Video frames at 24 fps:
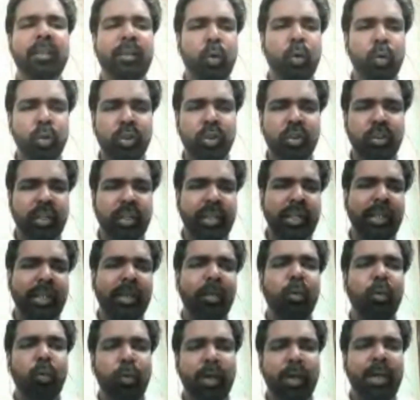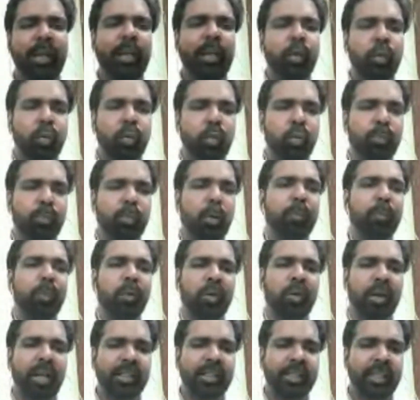those three were into
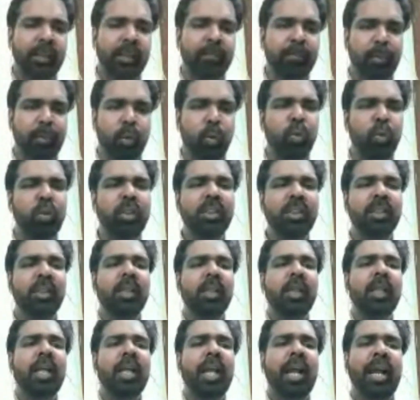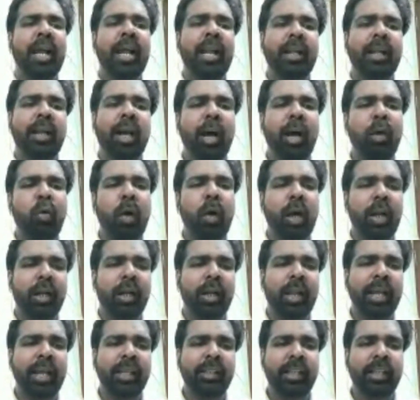popularizing prose and how
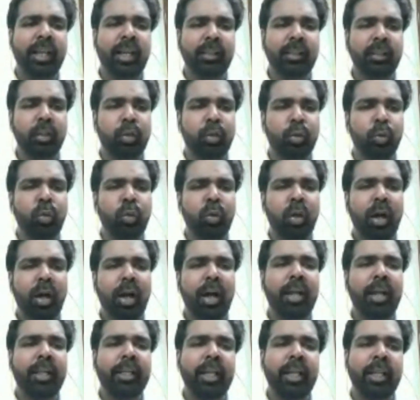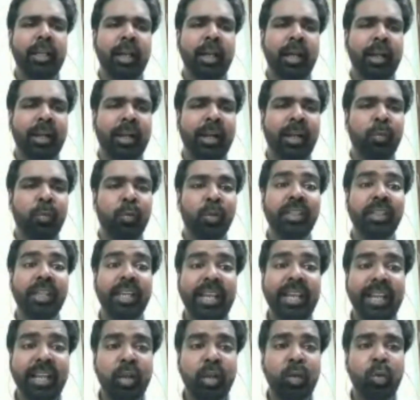unlike the other two rk narayan was
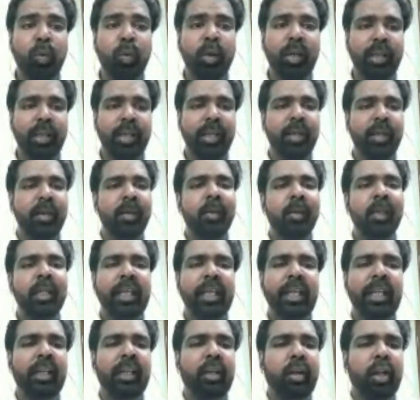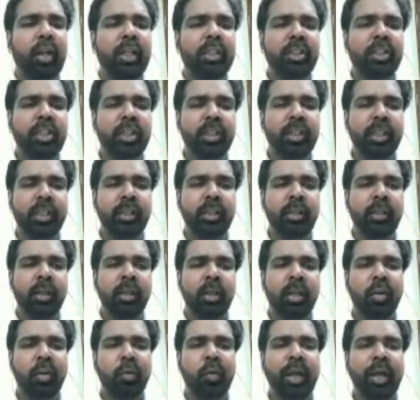equally interested in
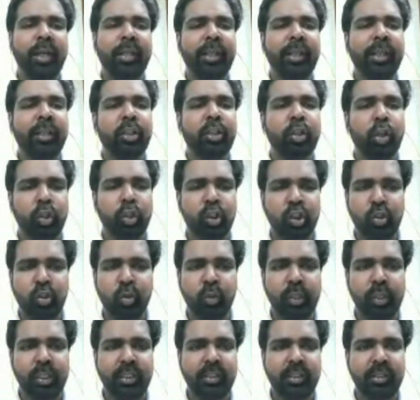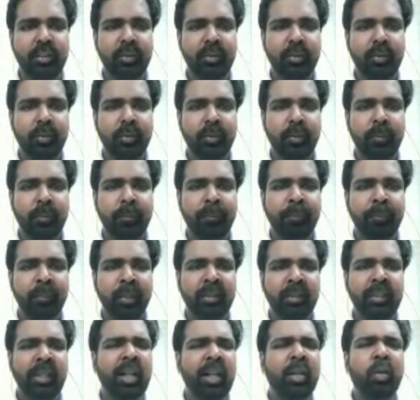writing short stories
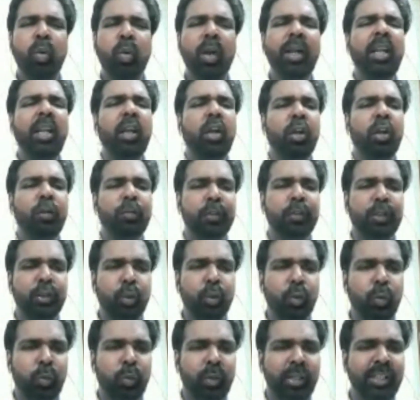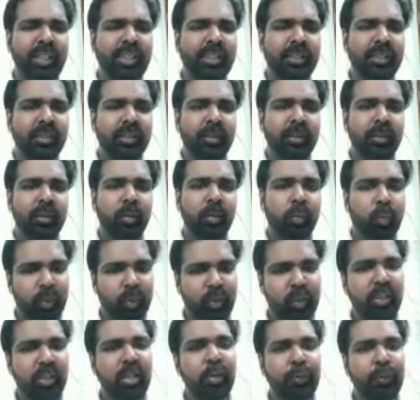there are quite a lot of stories
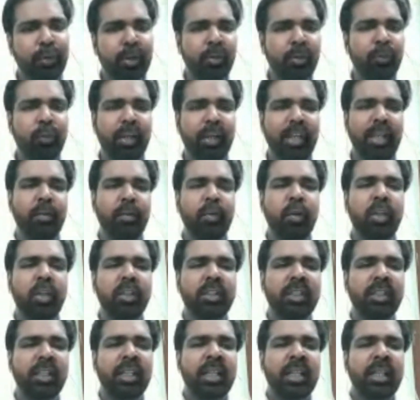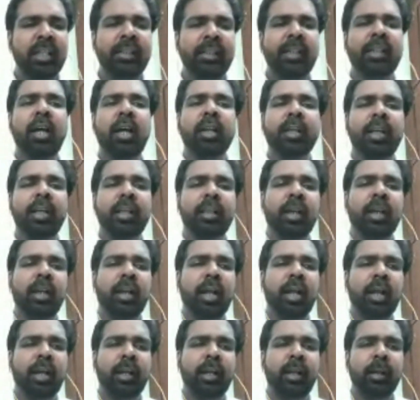with different flavors that rk
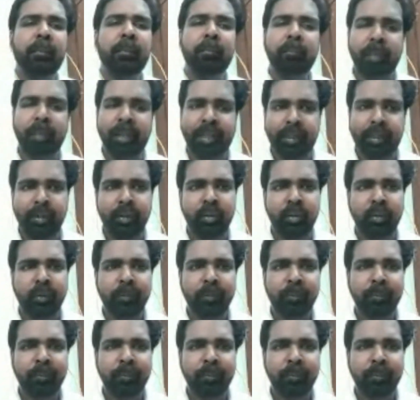narayan penned